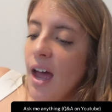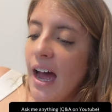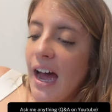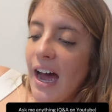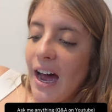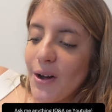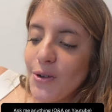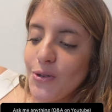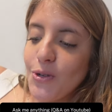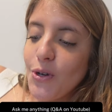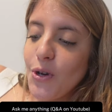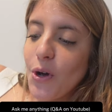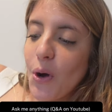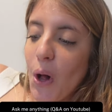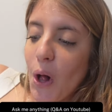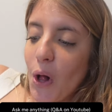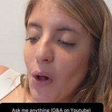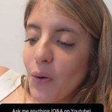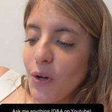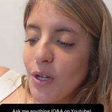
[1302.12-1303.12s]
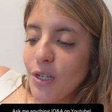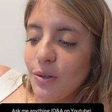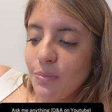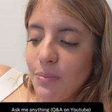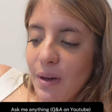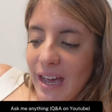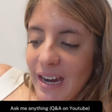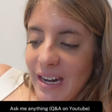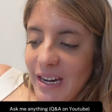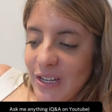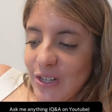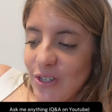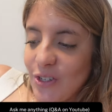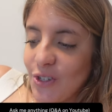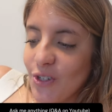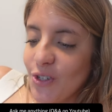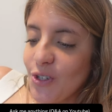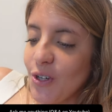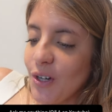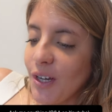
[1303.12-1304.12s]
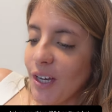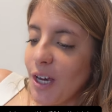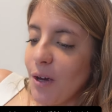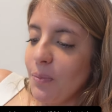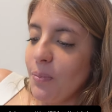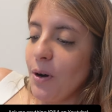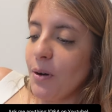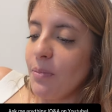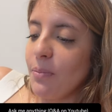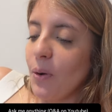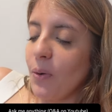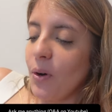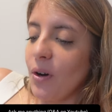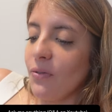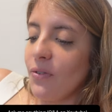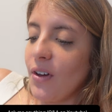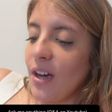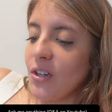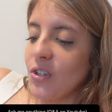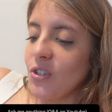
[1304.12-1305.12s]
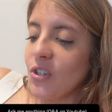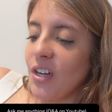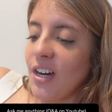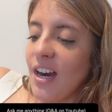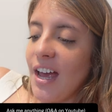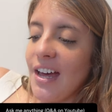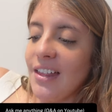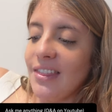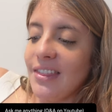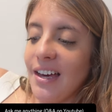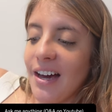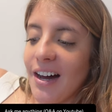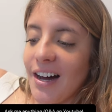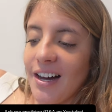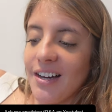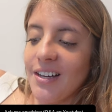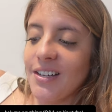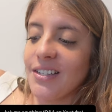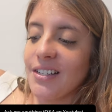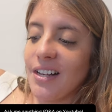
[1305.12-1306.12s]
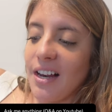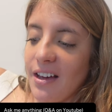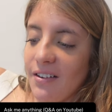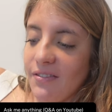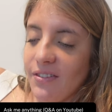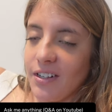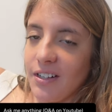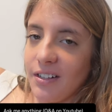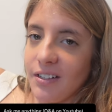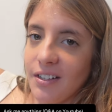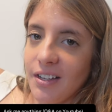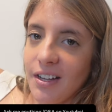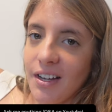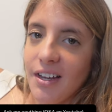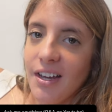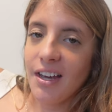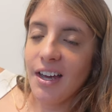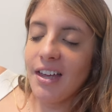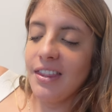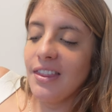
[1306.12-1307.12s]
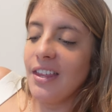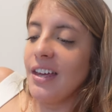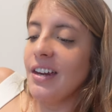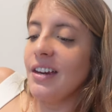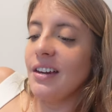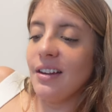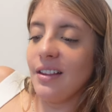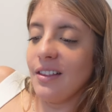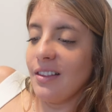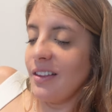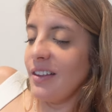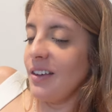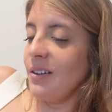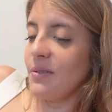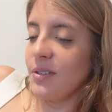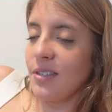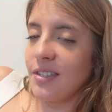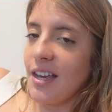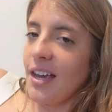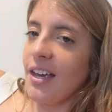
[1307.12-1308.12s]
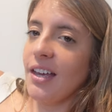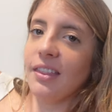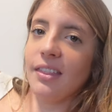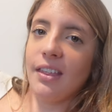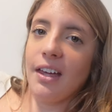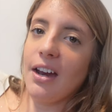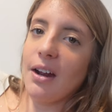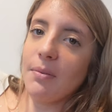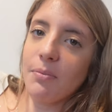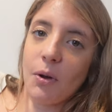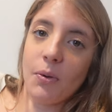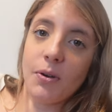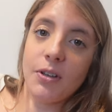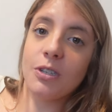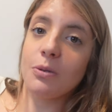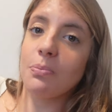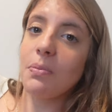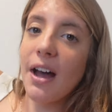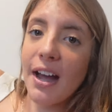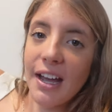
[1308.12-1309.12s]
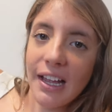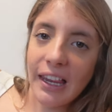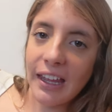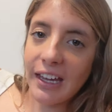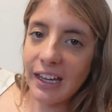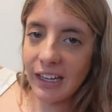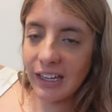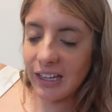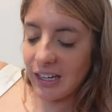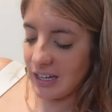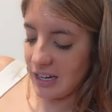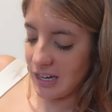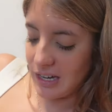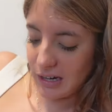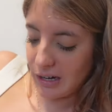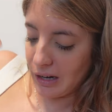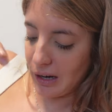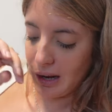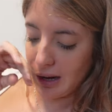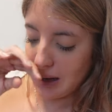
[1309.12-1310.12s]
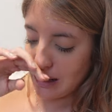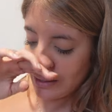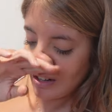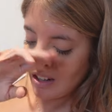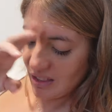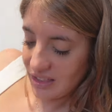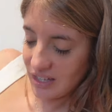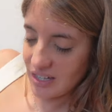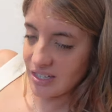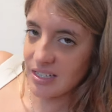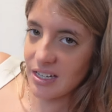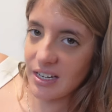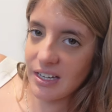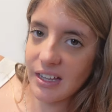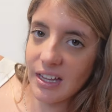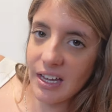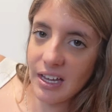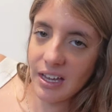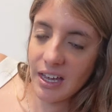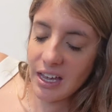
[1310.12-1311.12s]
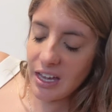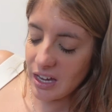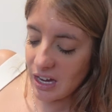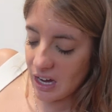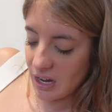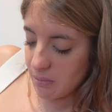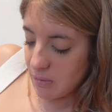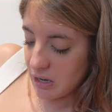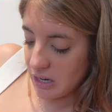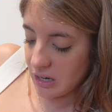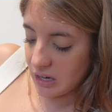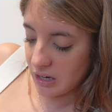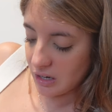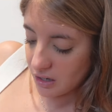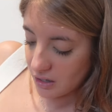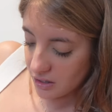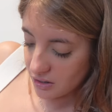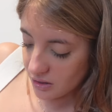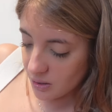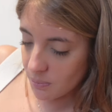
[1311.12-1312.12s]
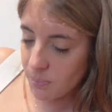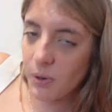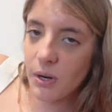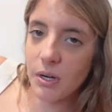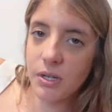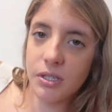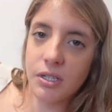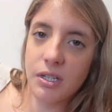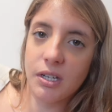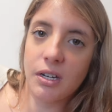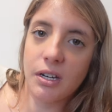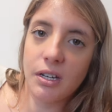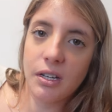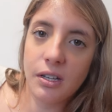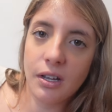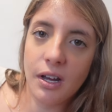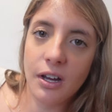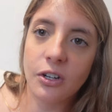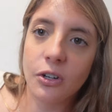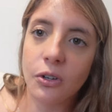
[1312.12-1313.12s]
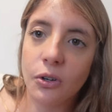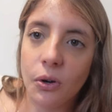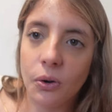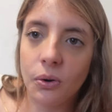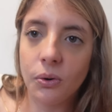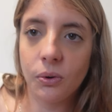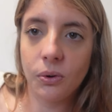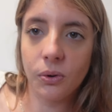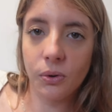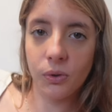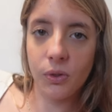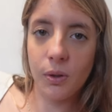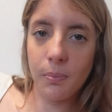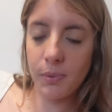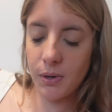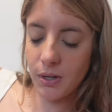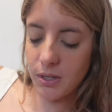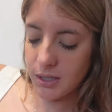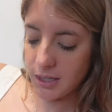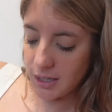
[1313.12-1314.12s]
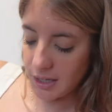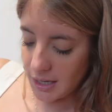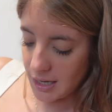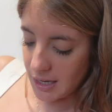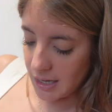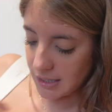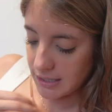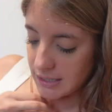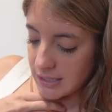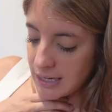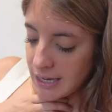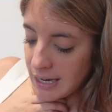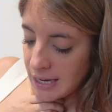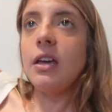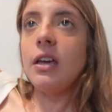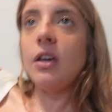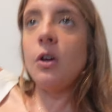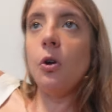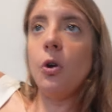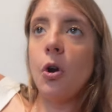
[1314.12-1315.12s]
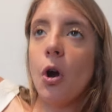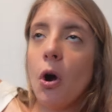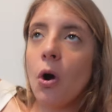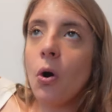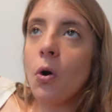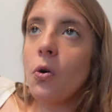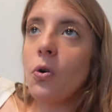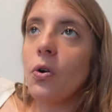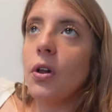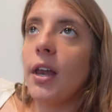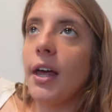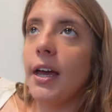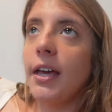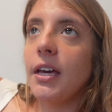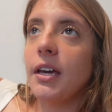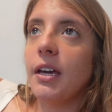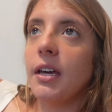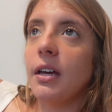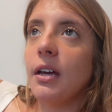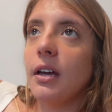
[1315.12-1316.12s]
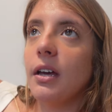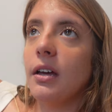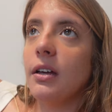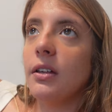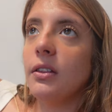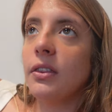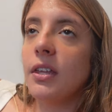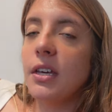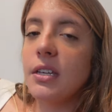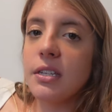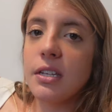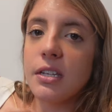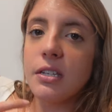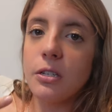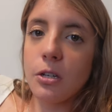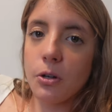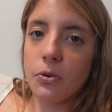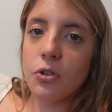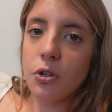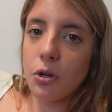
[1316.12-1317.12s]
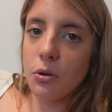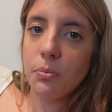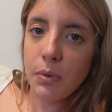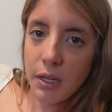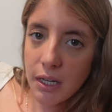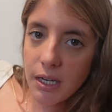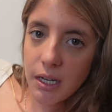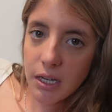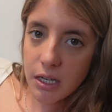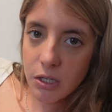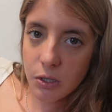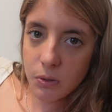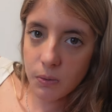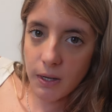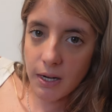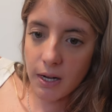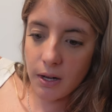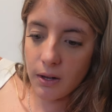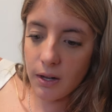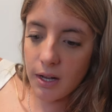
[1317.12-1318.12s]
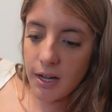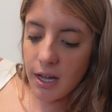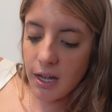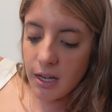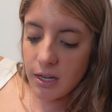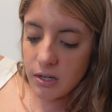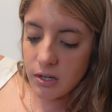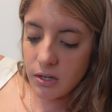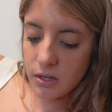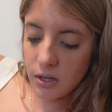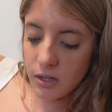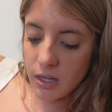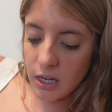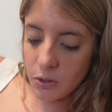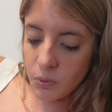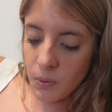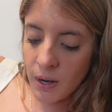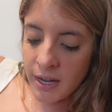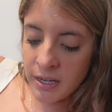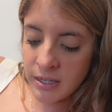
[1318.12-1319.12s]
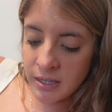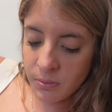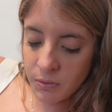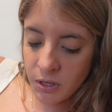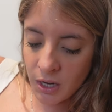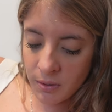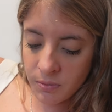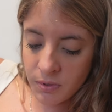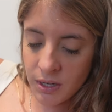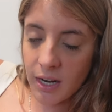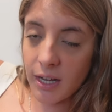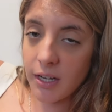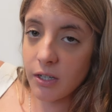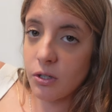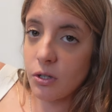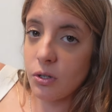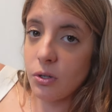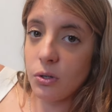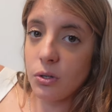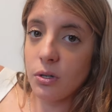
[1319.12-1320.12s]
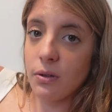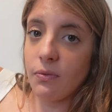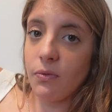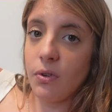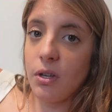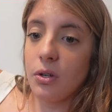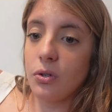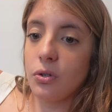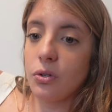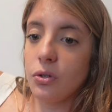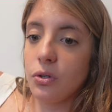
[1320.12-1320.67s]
How do you always manage to keep your motivation at the highest level? And then he was saying that I'm always smiling and things like that. The person. I don't know who the person is. You know, like, this is social media as well. And that's why sometimes I like to do some videos